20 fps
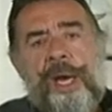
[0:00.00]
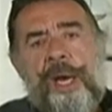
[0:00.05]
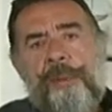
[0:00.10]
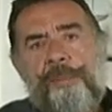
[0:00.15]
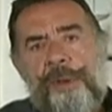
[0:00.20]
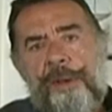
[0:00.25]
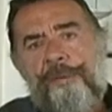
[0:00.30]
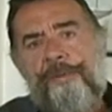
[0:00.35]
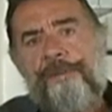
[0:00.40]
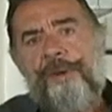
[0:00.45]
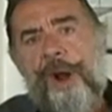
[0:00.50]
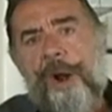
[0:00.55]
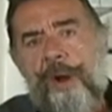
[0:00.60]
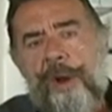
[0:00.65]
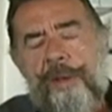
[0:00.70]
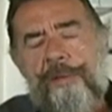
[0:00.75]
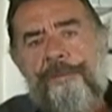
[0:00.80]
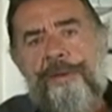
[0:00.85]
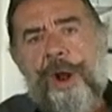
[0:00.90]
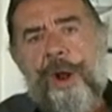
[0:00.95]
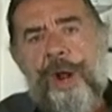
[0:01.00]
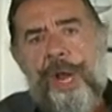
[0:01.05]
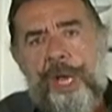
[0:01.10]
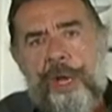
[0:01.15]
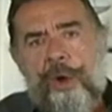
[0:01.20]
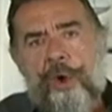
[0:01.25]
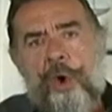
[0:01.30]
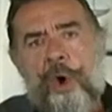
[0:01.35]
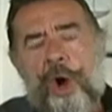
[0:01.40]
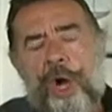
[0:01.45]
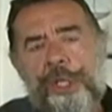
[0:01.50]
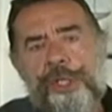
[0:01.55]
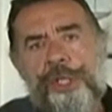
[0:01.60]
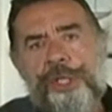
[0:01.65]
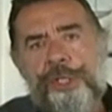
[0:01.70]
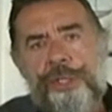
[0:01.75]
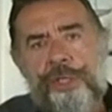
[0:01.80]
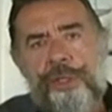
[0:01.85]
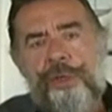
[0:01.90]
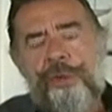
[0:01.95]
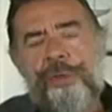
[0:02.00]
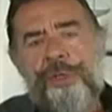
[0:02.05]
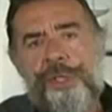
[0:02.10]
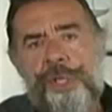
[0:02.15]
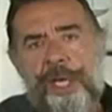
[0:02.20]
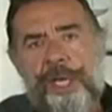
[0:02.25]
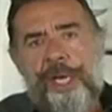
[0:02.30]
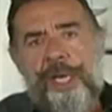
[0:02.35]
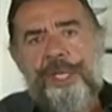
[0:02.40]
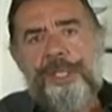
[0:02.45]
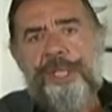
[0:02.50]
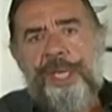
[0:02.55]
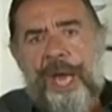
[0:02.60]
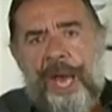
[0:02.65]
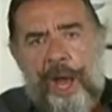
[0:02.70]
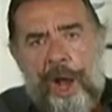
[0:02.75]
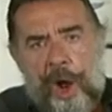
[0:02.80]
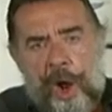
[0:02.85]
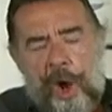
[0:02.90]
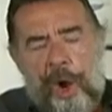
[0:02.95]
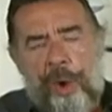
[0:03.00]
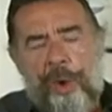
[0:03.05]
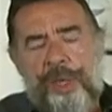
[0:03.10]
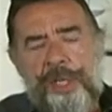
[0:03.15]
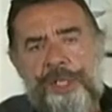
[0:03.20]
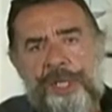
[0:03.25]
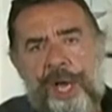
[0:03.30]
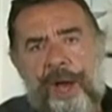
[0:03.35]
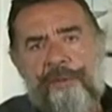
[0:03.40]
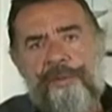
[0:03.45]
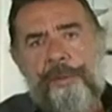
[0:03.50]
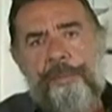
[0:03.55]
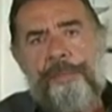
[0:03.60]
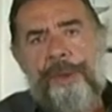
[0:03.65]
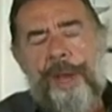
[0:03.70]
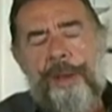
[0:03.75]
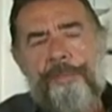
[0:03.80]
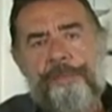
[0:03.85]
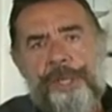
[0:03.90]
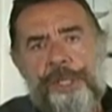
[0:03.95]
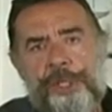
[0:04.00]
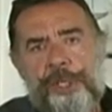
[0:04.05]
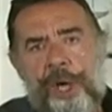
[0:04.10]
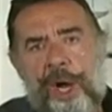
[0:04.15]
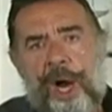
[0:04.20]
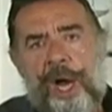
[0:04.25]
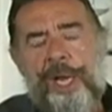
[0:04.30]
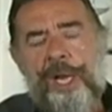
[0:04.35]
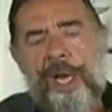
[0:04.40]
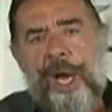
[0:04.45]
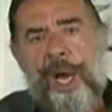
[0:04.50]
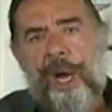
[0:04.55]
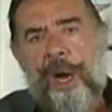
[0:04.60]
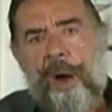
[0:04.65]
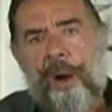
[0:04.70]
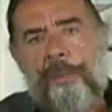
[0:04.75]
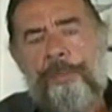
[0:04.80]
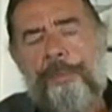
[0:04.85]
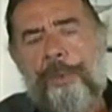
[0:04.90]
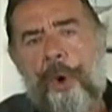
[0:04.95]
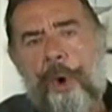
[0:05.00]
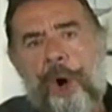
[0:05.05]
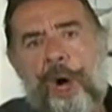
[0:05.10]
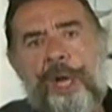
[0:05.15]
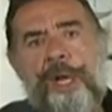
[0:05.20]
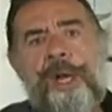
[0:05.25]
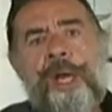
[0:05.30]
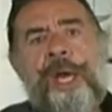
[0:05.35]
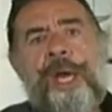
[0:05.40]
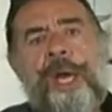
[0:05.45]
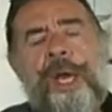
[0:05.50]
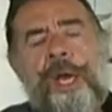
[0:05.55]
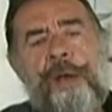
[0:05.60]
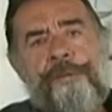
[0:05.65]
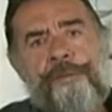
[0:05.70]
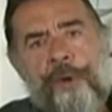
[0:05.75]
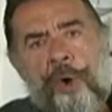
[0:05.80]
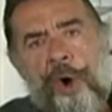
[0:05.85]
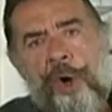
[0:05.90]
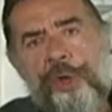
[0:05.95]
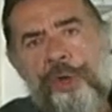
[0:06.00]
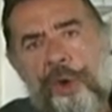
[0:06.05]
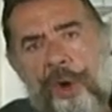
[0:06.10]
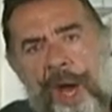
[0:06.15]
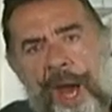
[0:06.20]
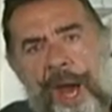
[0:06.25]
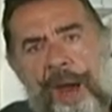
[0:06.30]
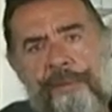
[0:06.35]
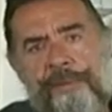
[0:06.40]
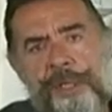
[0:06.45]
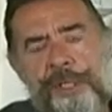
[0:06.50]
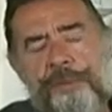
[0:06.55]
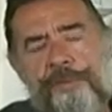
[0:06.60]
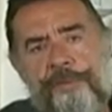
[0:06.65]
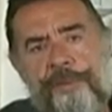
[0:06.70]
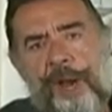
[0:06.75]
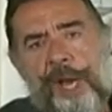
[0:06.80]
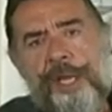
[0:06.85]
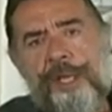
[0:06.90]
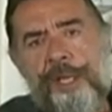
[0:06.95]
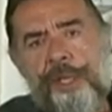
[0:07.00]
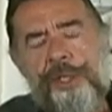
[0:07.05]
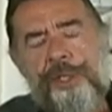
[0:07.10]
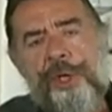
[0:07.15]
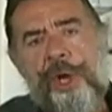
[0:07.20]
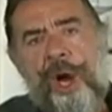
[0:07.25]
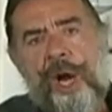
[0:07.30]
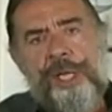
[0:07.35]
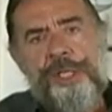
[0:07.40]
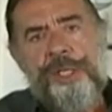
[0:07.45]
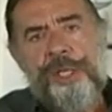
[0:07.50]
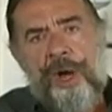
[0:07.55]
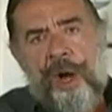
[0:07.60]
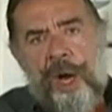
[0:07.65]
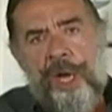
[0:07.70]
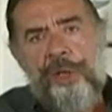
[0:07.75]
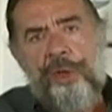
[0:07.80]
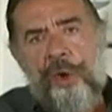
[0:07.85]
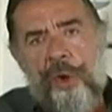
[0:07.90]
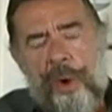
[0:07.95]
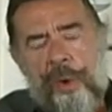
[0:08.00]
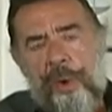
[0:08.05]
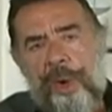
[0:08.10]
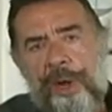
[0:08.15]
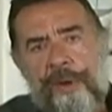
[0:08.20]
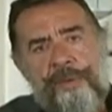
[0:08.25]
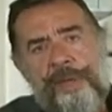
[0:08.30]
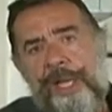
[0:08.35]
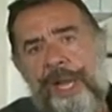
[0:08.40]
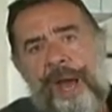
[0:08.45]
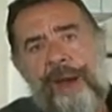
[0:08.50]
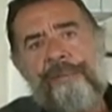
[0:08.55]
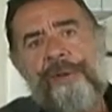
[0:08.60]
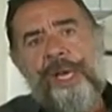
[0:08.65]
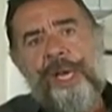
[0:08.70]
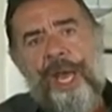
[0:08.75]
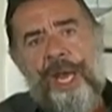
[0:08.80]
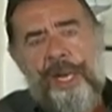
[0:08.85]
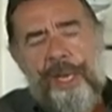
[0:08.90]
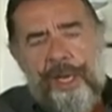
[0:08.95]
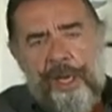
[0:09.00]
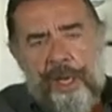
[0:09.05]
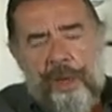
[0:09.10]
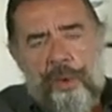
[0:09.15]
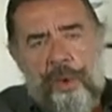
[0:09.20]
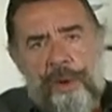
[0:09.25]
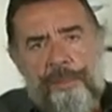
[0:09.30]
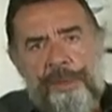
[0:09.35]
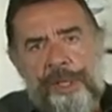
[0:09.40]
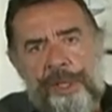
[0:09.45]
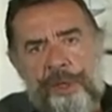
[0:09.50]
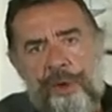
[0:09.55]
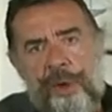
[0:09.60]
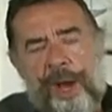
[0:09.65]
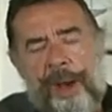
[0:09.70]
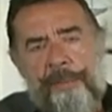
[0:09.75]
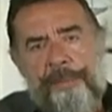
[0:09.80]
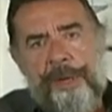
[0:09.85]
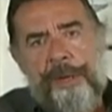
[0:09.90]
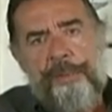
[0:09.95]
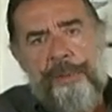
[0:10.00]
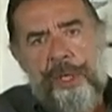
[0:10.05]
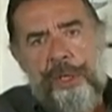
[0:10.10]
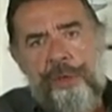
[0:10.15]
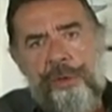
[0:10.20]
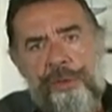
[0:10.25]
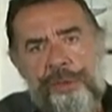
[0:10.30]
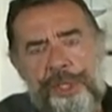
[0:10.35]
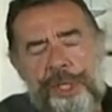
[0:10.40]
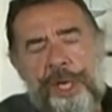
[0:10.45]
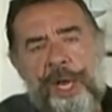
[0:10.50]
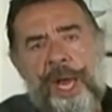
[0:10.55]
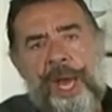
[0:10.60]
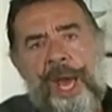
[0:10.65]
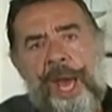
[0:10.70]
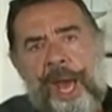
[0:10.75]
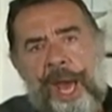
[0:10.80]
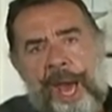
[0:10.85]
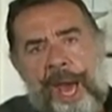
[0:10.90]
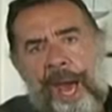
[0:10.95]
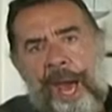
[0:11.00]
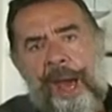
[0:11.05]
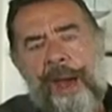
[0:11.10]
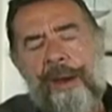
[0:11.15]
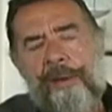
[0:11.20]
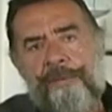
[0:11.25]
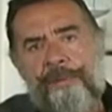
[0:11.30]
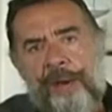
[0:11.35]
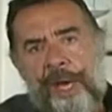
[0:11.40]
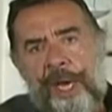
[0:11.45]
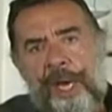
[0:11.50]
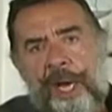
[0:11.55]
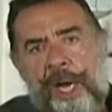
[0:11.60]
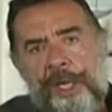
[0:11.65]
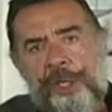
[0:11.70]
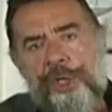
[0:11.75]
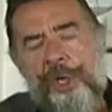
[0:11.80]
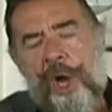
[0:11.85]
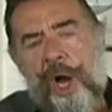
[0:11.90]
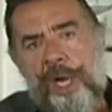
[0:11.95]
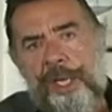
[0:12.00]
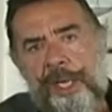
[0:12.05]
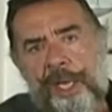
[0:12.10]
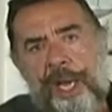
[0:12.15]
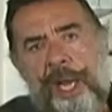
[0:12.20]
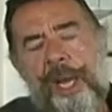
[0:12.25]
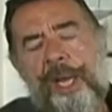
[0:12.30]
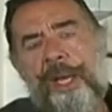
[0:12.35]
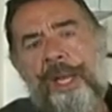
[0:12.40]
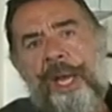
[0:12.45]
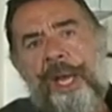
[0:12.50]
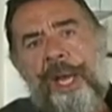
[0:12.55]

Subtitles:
be very, very cautious using this. Always have a paper chart, a board. If all you have is vector charts on your whatever navigating equipment you happen to be using, have a chart kit,